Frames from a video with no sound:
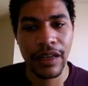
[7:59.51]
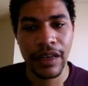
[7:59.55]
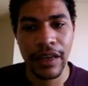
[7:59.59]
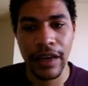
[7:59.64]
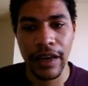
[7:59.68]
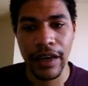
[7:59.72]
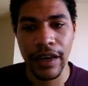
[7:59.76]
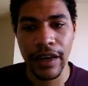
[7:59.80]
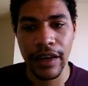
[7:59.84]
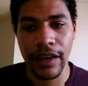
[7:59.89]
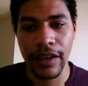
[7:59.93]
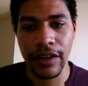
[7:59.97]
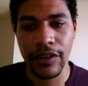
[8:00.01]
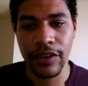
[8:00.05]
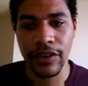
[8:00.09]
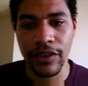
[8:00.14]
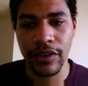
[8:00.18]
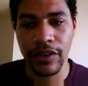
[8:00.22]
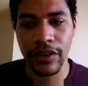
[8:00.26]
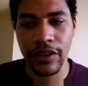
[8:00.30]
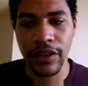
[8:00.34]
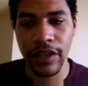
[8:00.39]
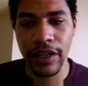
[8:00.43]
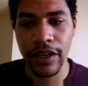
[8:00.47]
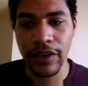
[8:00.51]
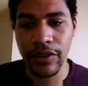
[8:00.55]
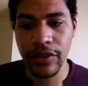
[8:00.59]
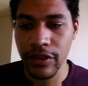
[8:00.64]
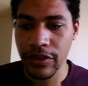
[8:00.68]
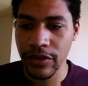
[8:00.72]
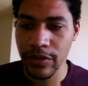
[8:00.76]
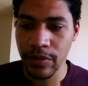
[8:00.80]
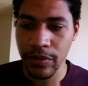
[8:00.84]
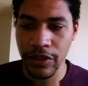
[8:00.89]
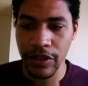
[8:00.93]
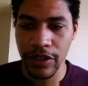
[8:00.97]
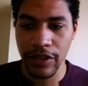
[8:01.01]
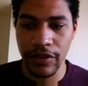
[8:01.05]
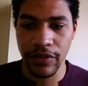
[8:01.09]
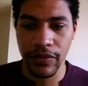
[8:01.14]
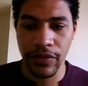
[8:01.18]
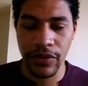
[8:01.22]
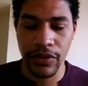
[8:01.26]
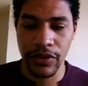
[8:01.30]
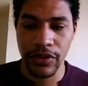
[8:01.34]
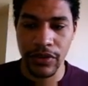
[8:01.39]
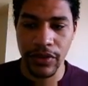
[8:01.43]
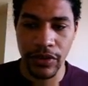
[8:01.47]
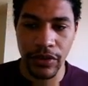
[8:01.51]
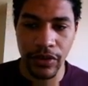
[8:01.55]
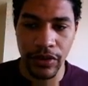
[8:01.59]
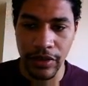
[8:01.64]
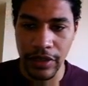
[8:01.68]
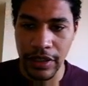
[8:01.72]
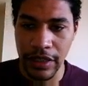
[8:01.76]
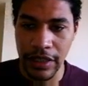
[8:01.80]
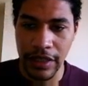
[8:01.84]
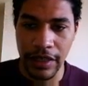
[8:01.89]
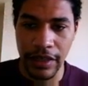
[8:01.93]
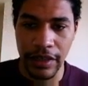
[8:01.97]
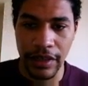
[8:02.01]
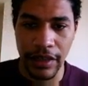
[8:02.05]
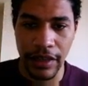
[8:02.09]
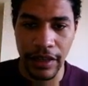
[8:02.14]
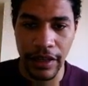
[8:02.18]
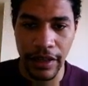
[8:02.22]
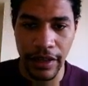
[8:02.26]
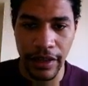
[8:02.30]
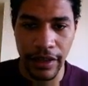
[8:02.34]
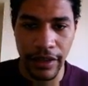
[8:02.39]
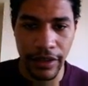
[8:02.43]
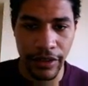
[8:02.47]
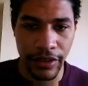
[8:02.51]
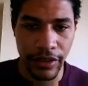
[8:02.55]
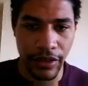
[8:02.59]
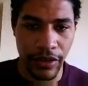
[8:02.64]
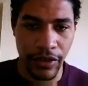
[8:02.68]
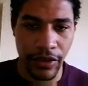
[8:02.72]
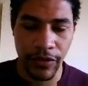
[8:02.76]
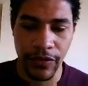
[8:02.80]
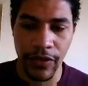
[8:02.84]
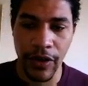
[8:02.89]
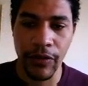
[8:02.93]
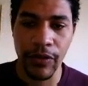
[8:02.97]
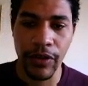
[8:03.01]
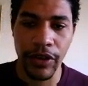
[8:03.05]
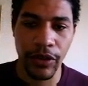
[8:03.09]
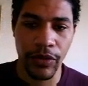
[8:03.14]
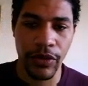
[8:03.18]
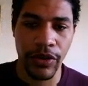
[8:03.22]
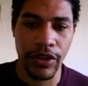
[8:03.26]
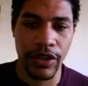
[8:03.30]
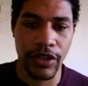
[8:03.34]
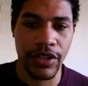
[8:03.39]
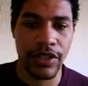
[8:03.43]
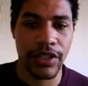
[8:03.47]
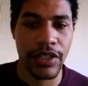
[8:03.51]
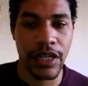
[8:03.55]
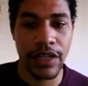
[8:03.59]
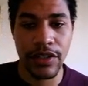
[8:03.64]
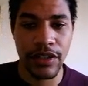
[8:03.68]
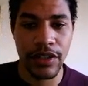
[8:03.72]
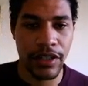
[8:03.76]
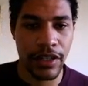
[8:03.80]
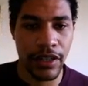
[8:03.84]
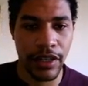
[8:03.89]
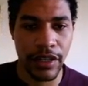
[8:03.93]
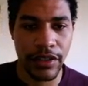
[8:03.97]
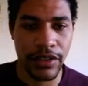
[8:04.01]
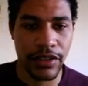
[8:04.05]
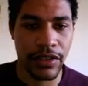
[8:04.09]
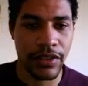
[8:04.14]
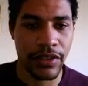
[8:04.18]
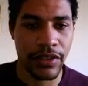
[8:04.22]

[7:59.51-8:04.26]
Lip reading: And the layout here is pretty versatile. You know, if I really wanted to change it, it's